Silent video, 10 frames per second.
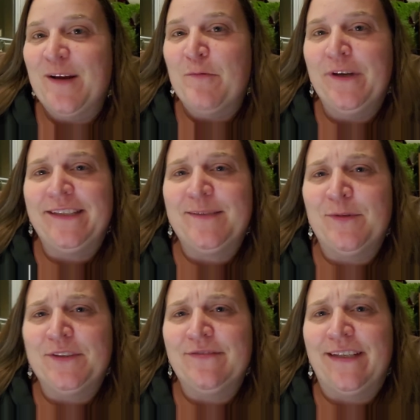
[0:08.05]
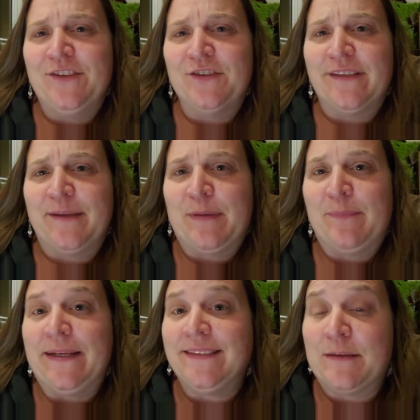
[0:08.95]
We'll get to moles eventually,
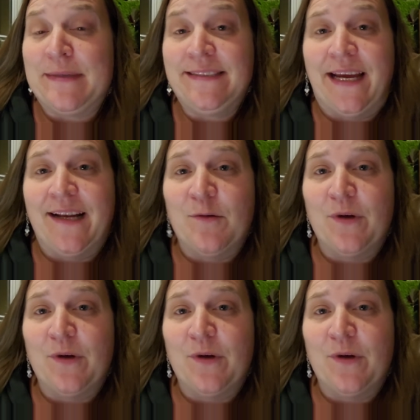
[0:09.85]
but based on my data,